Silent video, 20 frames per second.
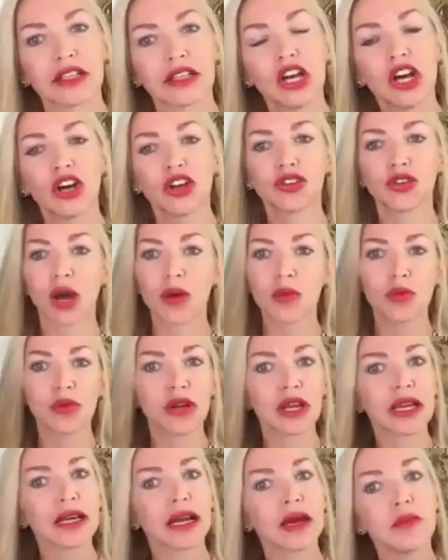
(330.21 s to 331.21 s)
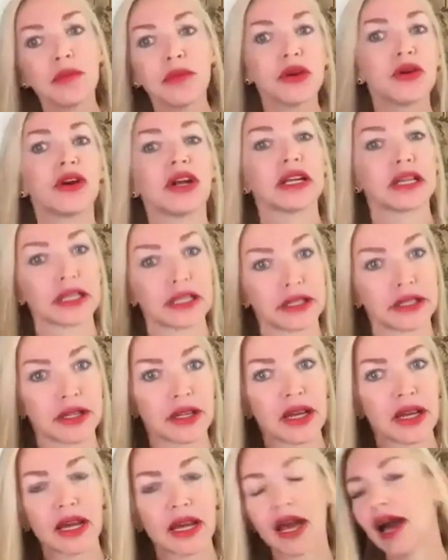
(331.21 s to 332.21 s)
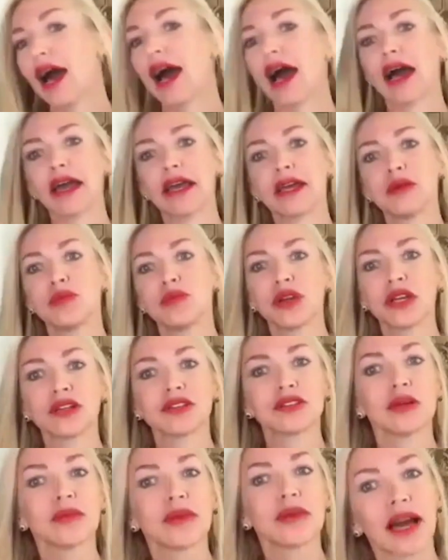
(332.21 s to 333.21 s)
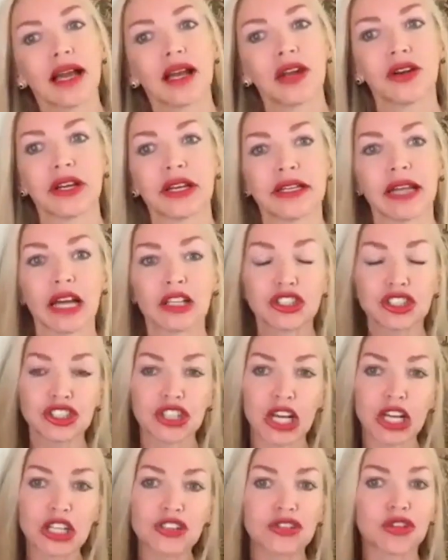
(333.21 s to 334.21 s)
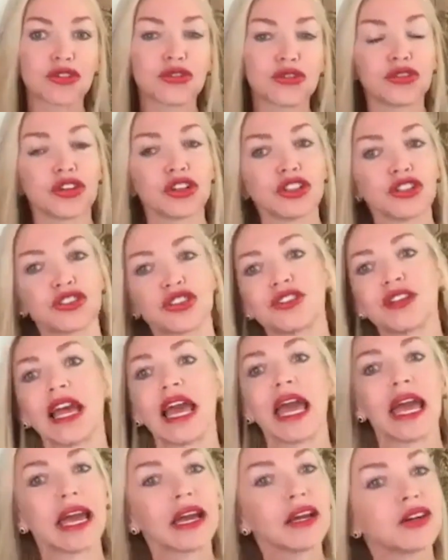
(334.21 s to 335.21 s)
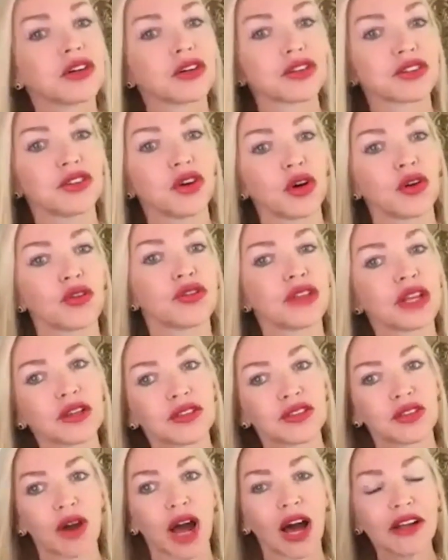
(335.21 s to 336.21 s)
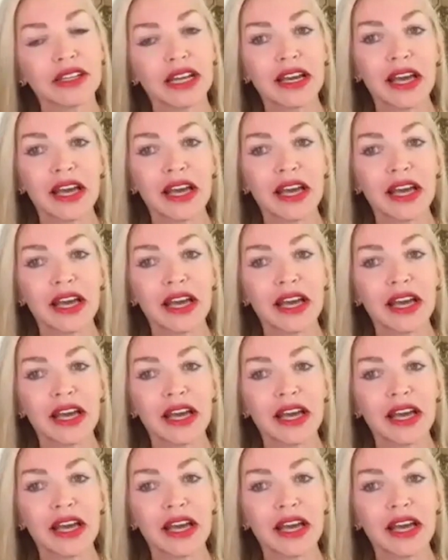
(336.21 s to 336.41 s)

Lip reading: So I bring a mirror in, I bring some color in, I change the furniture, the angles of things around,